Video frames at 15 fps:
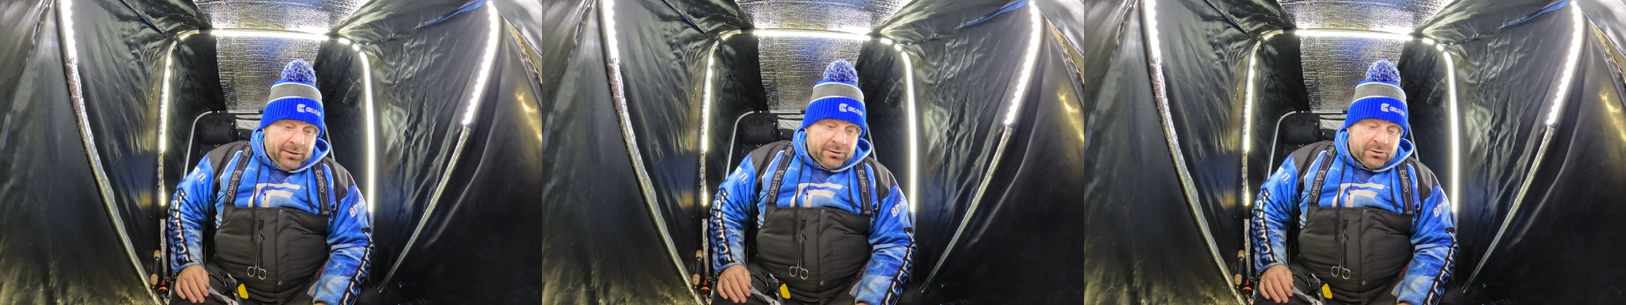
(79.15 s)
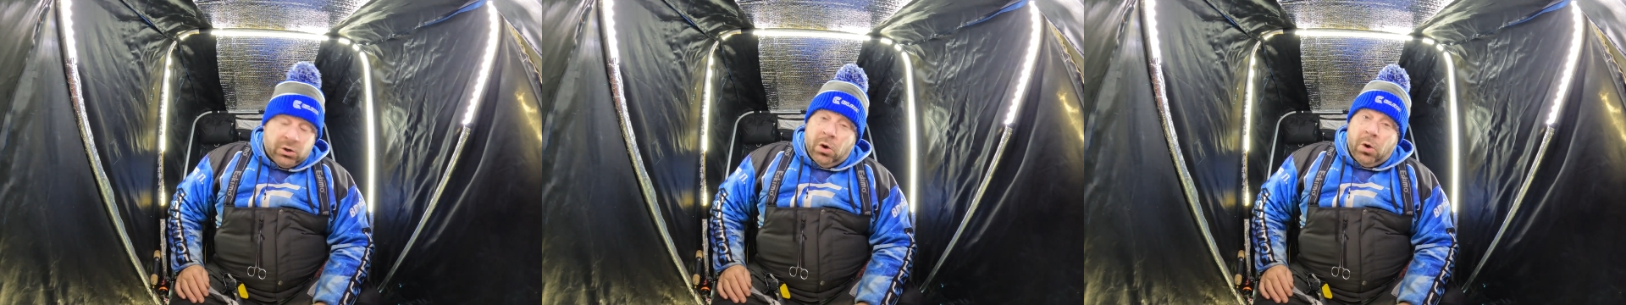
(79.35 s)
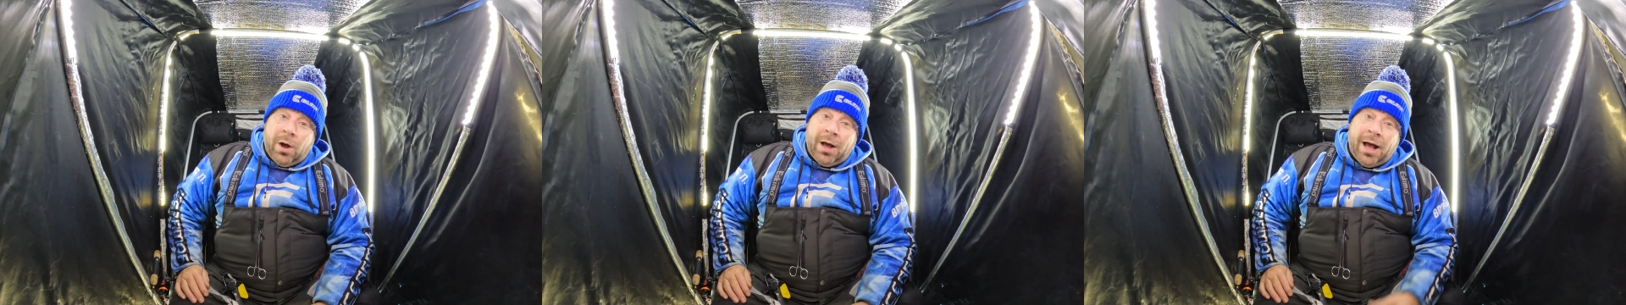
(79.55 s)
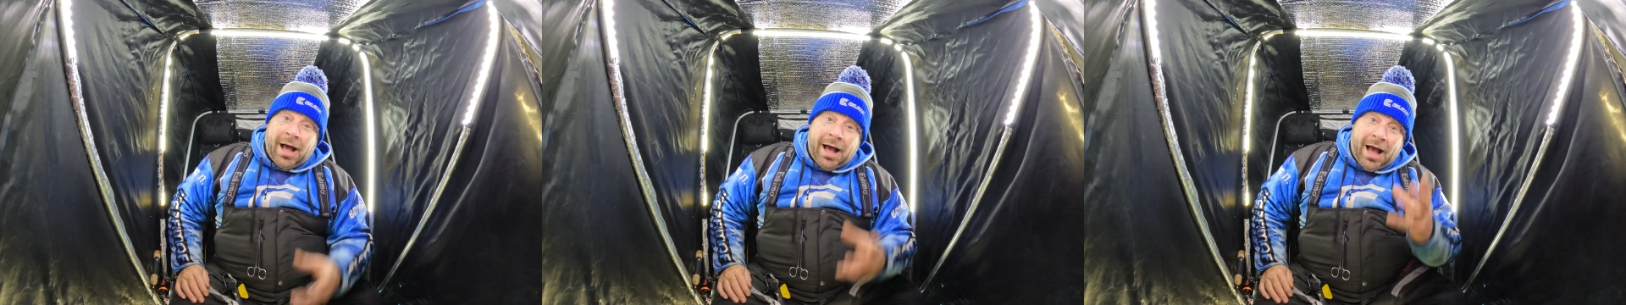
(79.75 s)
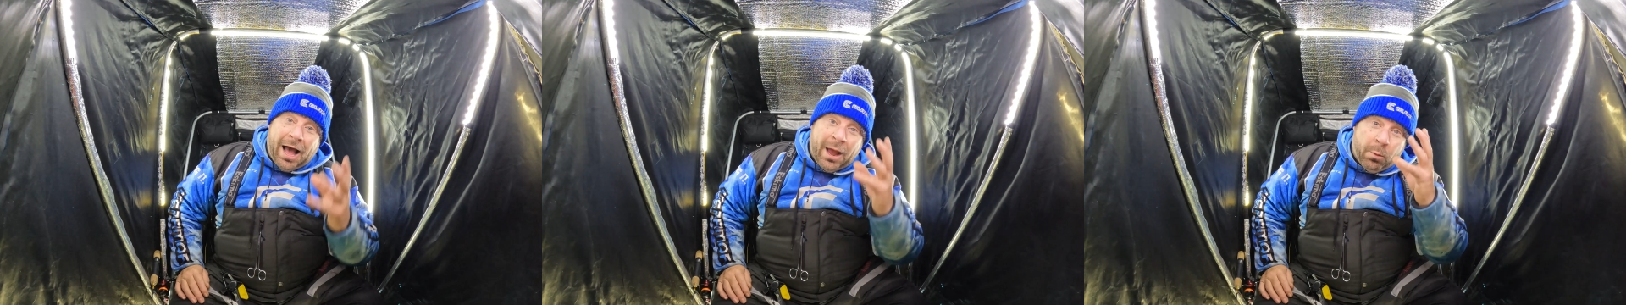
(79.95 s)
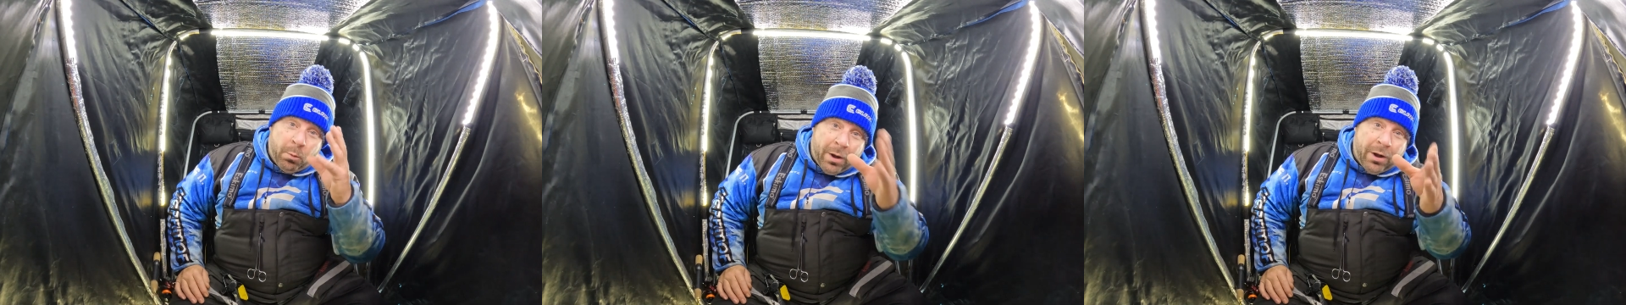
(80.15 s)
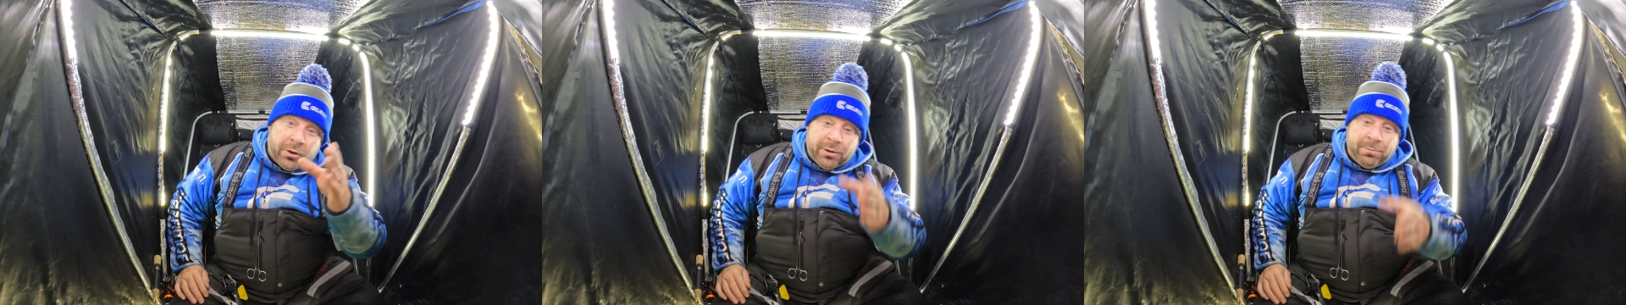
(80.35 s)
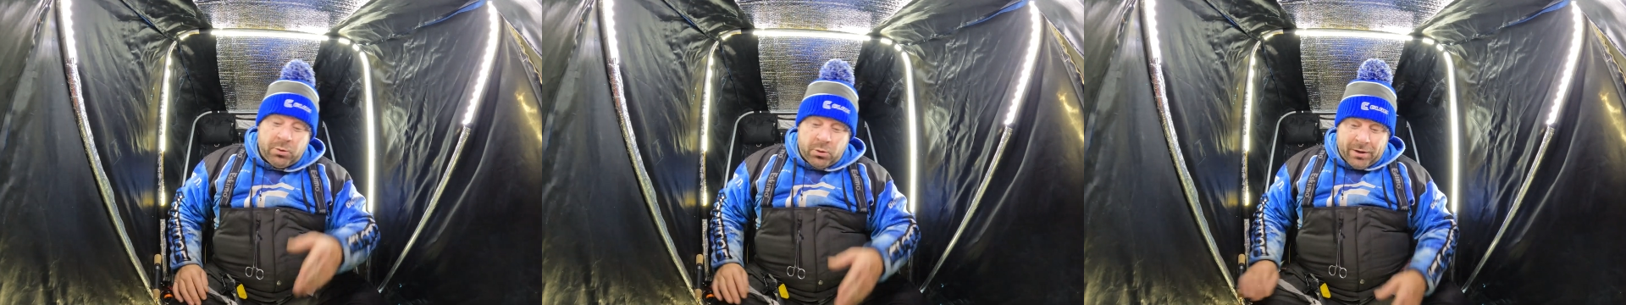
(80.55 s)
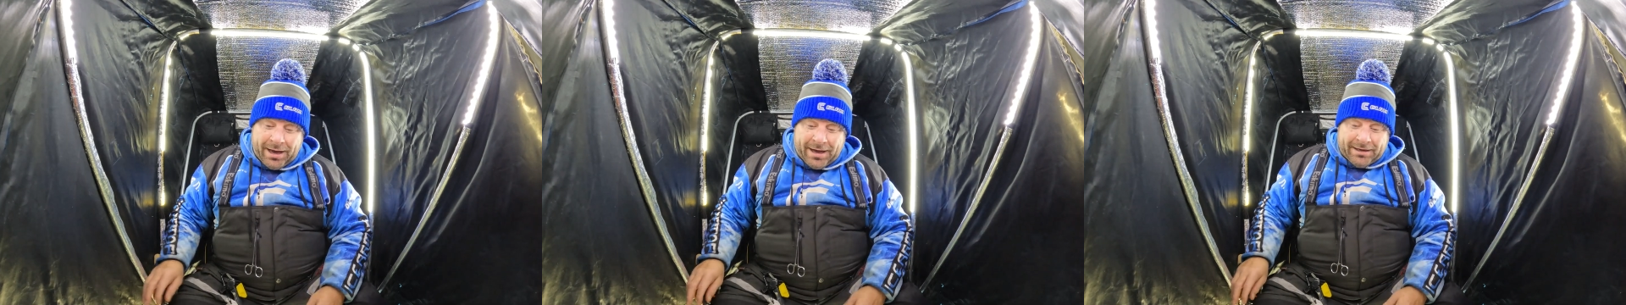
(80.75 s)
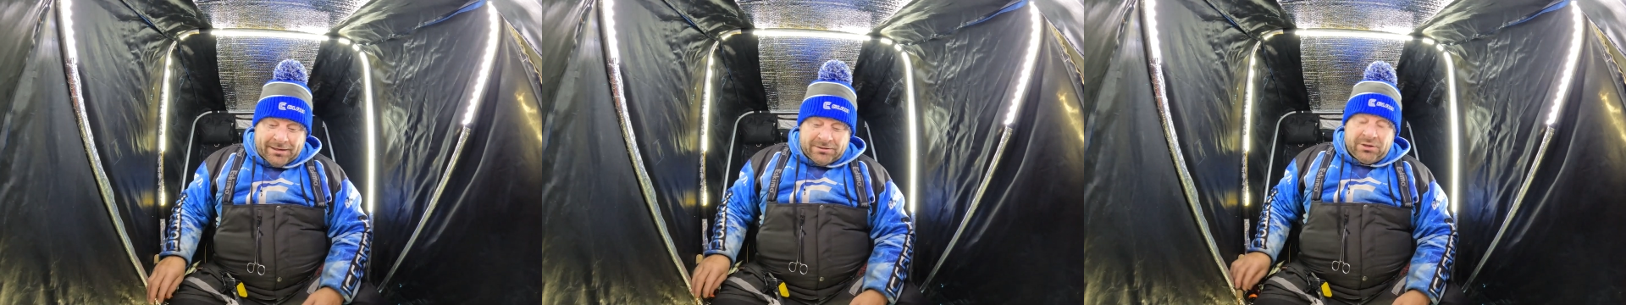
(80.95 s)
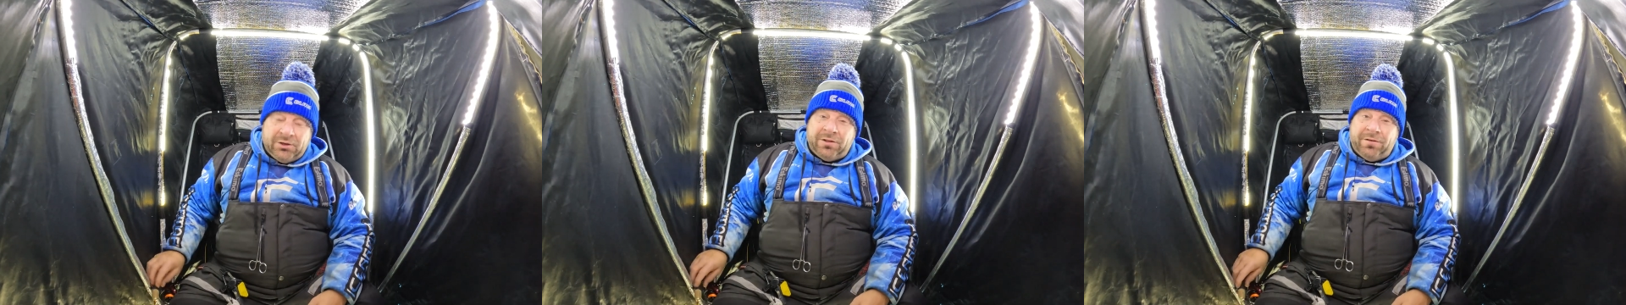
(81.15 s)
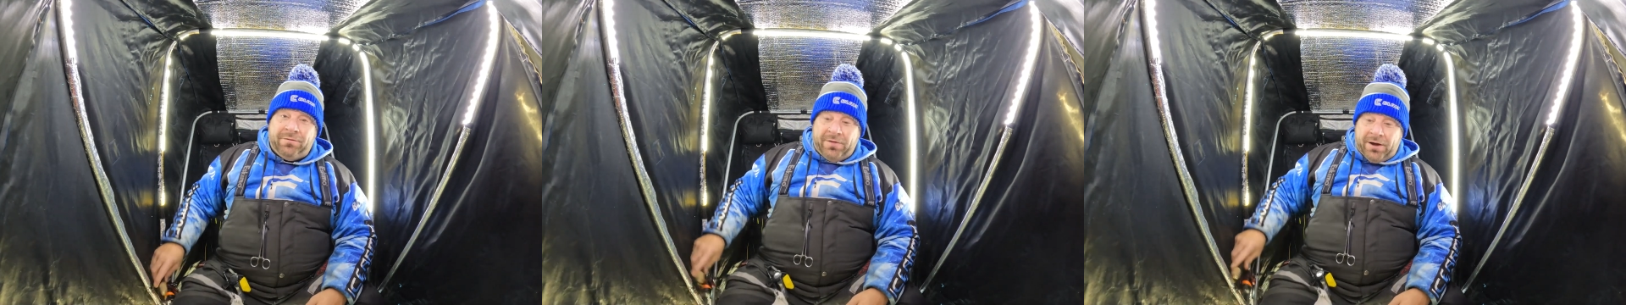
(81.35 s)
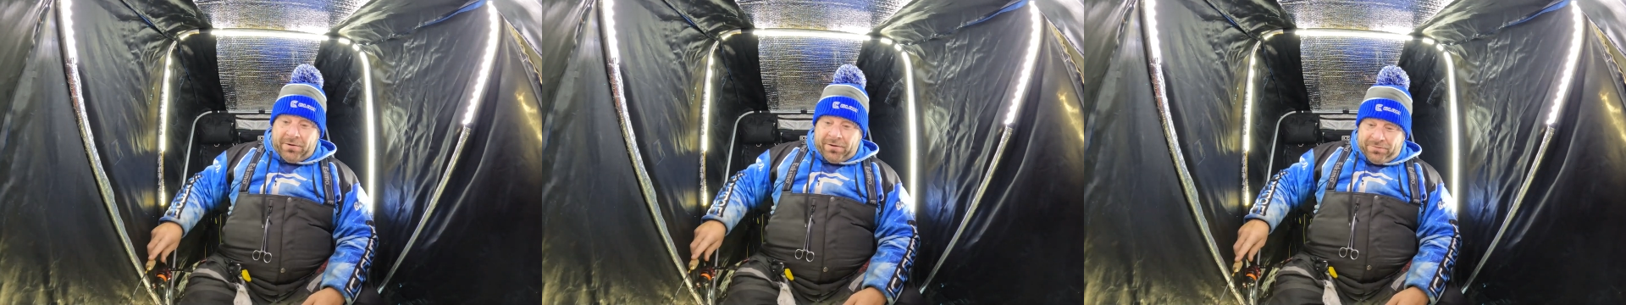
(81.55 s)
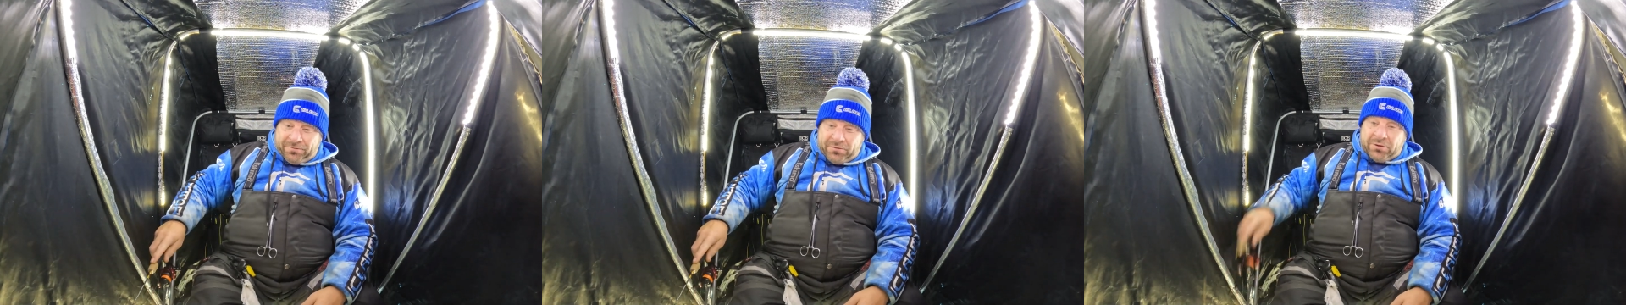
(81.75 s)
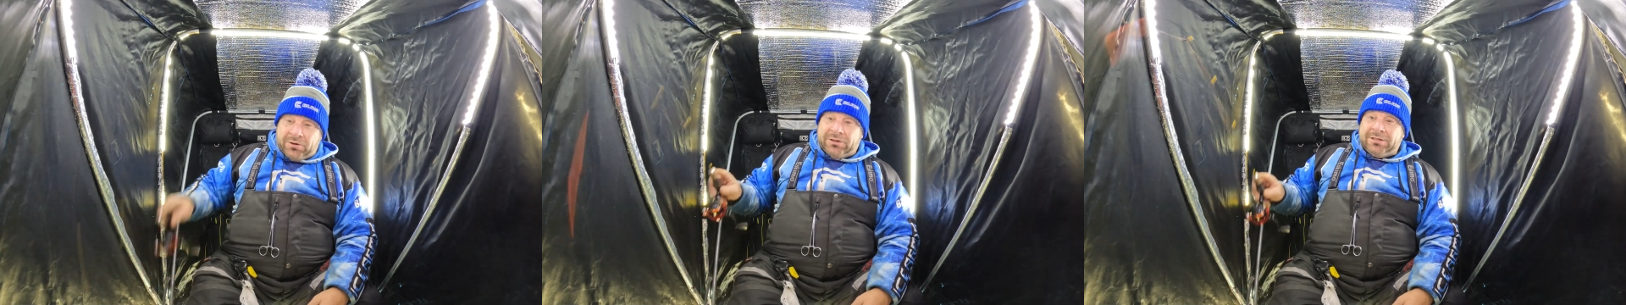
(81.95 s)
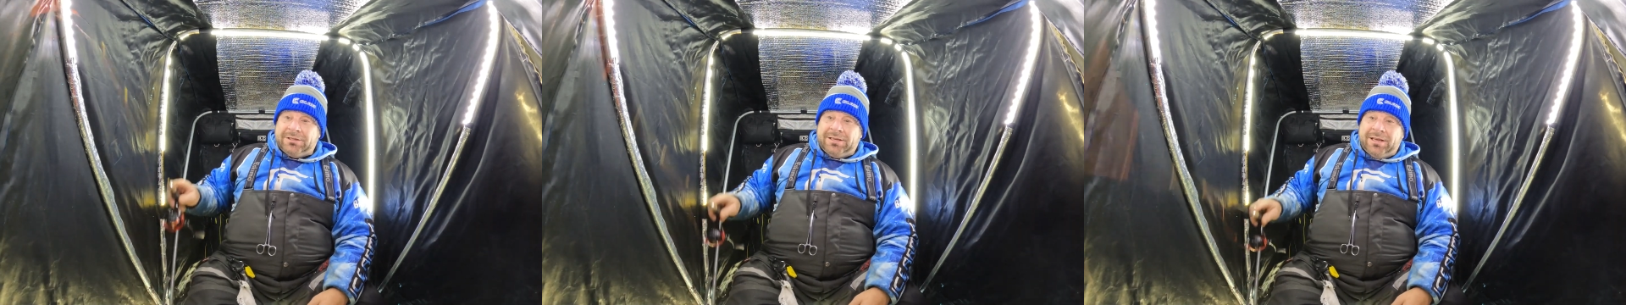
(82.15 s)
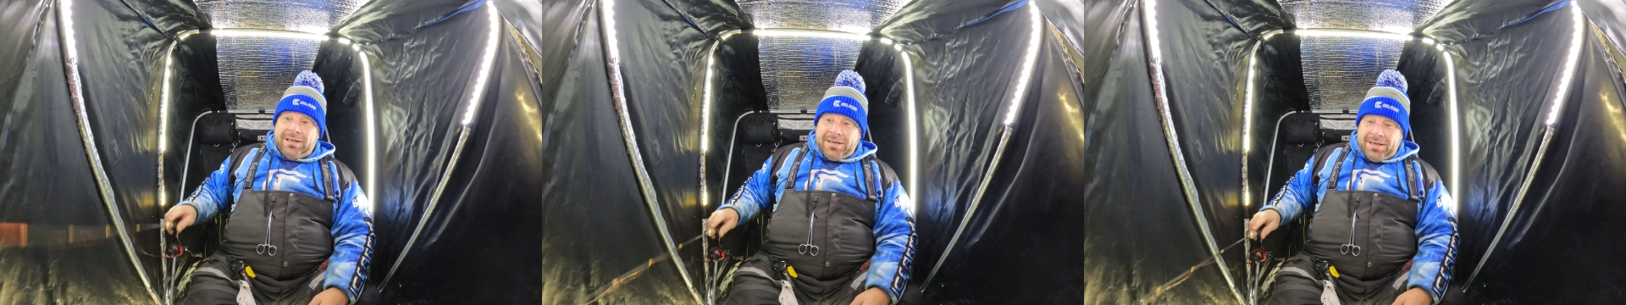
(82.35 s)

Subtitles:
So I welcome you guys to the very first